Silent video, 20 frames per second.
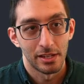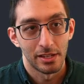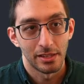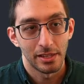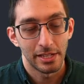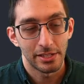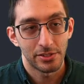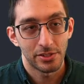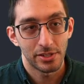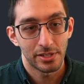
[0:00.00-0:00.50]

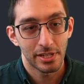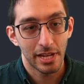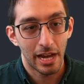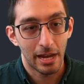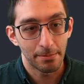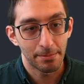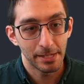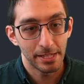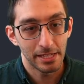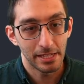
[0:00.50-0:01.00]
Let's just
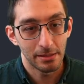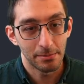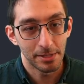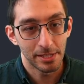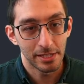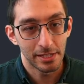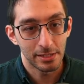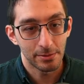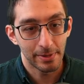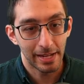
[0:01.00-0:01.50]
copy the
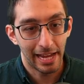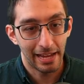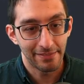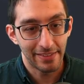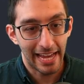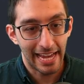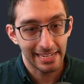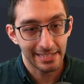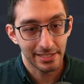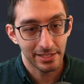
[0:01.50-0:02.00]
abilities we have.
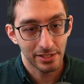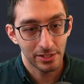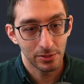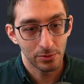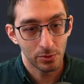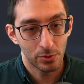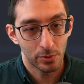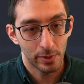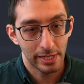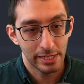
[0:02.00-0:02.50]

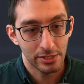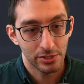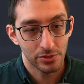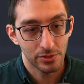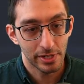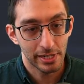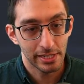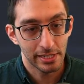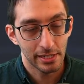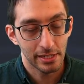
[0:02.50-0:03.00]
Execute, Quick
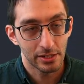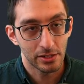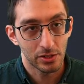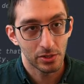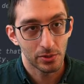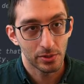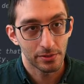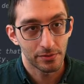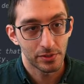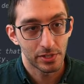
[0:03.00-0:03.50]
Strike, and
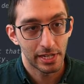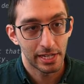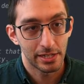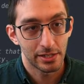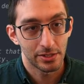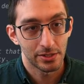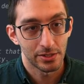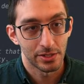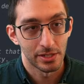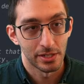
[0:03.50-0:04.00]
Cloak of
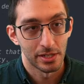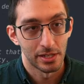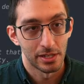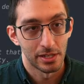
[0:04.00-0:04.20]
Shadows.